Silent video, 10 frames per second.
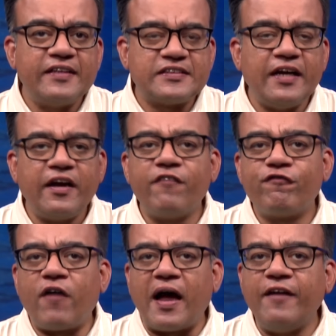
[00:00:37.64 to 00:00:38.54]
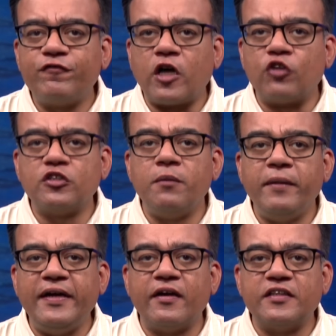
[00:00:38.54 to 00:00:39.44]
descended 5,000
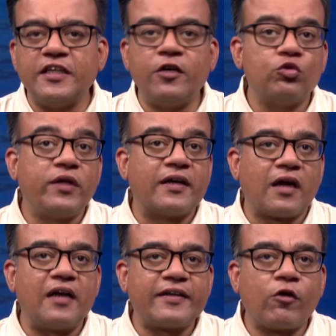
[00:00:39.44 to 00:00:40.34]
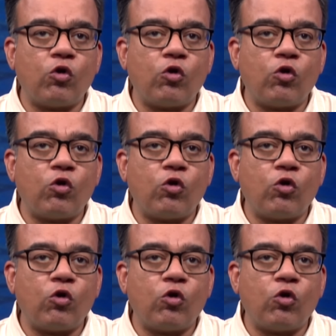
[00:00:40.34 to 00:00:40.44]
meters into the Atlantic